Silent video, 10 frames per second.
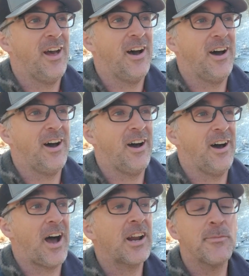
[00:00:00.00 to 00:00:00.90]
Uh,
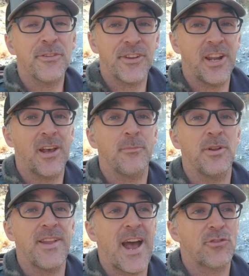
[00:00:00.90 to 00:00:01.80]
I'm going to be setting up a
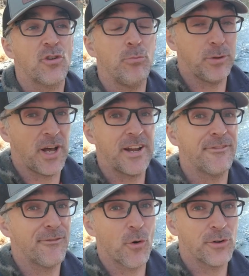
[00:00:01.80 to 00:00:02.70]
natural blind
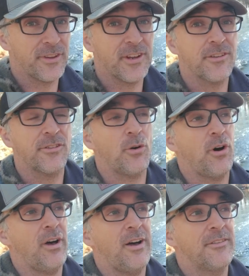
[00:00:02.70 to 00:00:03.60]
for deer, so
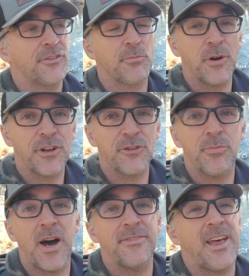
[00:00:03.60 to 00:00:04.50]
uh, there's a pretty good
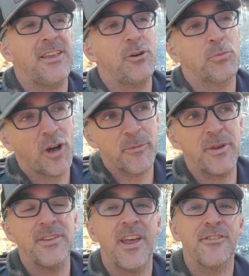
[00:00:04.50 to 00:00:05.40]
spot that it'll probably
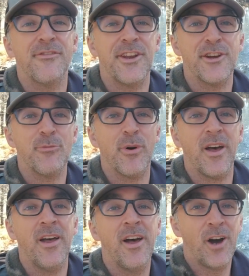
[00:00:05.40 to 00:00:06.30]
be another video,
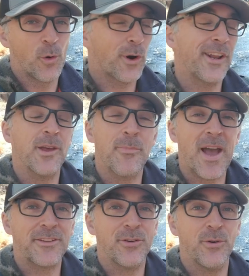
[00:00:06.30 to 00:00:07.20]
but we're going to get
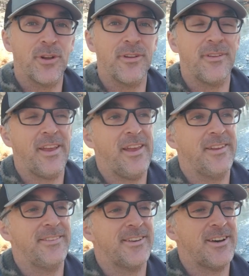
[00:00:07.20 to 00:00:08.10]
back to it,
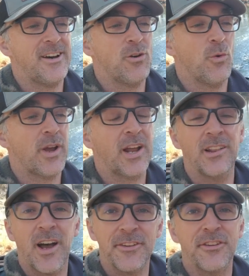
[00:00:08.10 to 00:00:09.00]
and uh, we got a
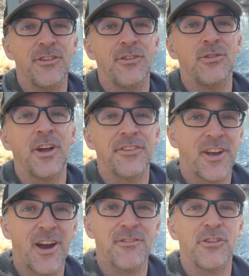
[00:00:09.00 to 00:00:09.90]
lot to do, a lot to
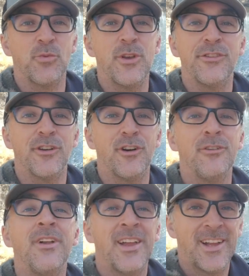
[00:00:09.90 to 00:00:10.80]
cover this week, so
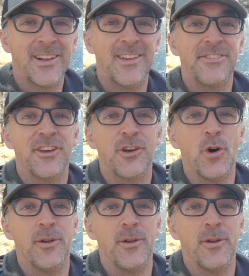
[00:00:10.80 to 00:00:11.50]
let's get going.